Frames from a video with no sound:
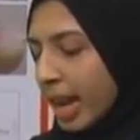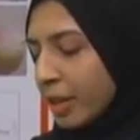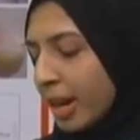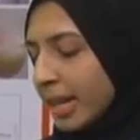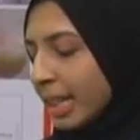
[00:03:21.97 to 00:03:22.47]
I
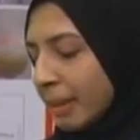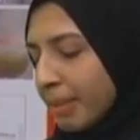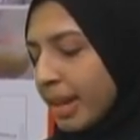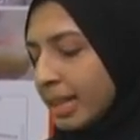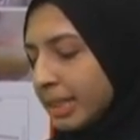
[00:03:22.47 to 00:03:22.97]
try to
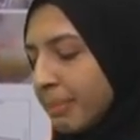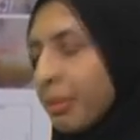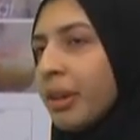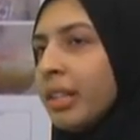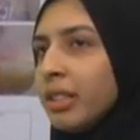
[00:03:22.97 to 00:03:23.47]
keep it as
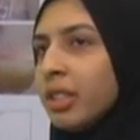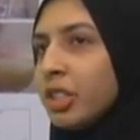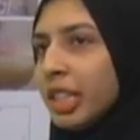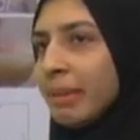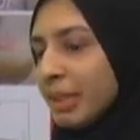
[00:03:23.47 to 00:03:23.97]
simple and
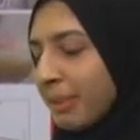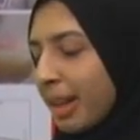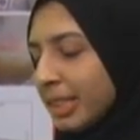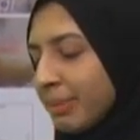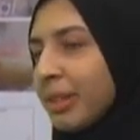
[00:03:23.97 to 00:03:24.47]
cheap as
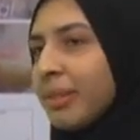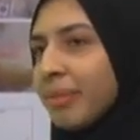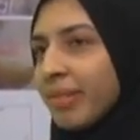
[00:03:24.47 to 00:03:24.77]
possible.